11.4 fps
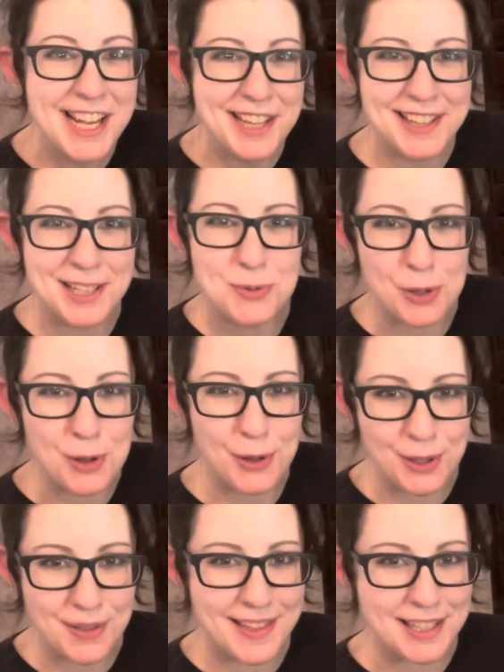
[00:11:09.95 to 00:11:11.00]
That's one of the
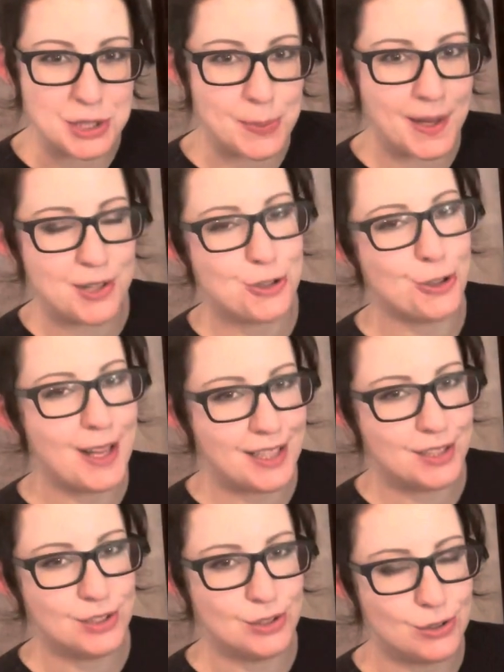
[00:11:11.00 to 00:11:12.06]
good things about shellac, is
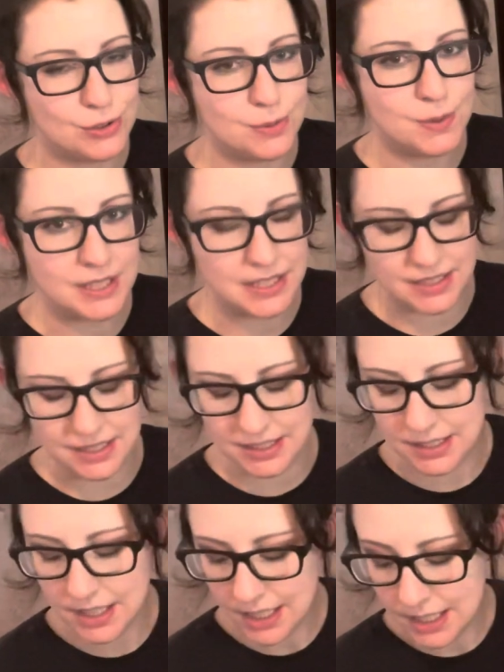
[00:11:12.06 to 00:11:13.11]
it's super easy
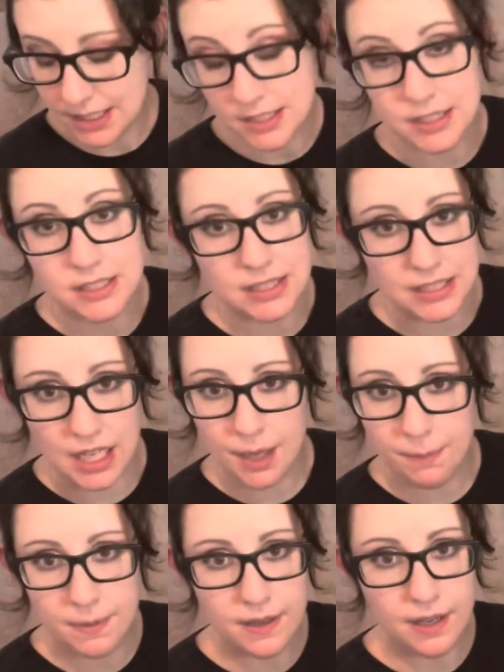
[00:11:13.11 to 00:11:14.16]
to clean
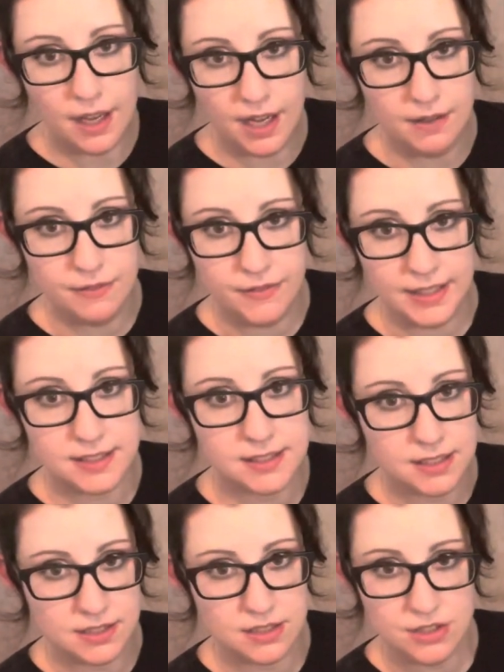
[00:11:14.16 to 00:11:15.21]
up and fix
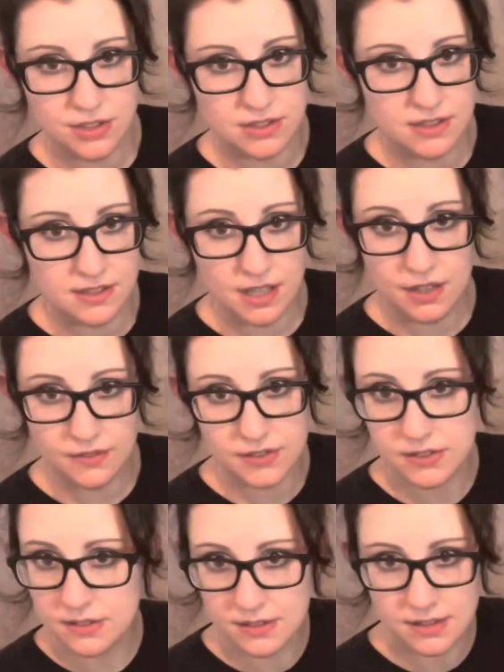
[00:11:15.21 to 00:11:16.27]
because it just dissolves
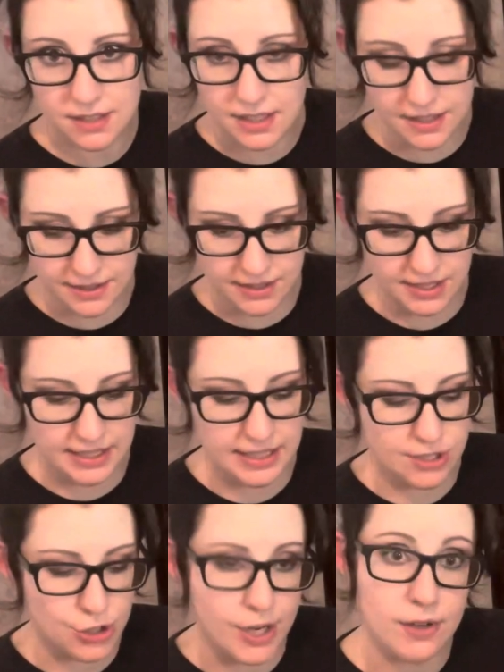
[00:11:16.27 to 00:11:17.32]
in the
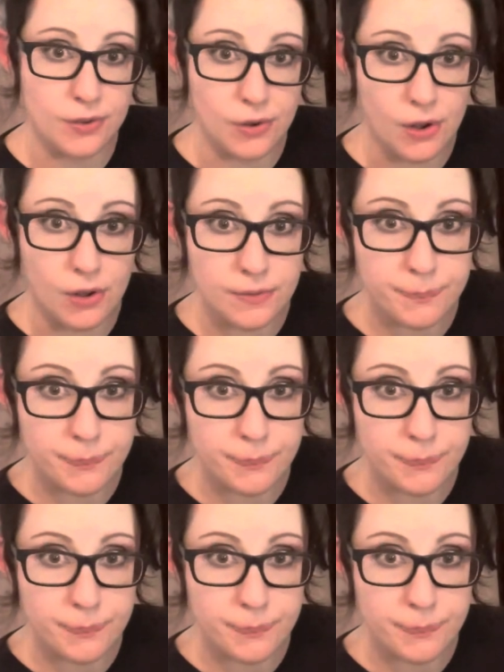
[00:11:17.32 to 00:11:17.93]
denatured alcohol.